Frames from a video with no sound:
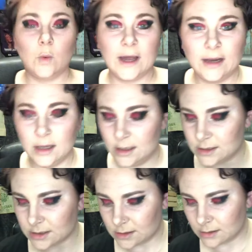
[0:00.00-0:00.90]
Why
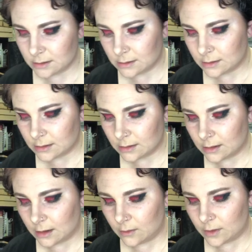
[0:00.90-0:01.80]
not?
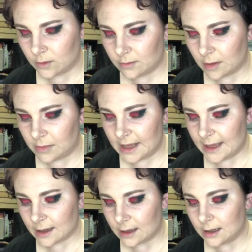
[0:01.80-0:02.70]
Go in with my
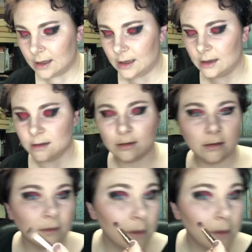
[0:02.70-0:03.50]
black again.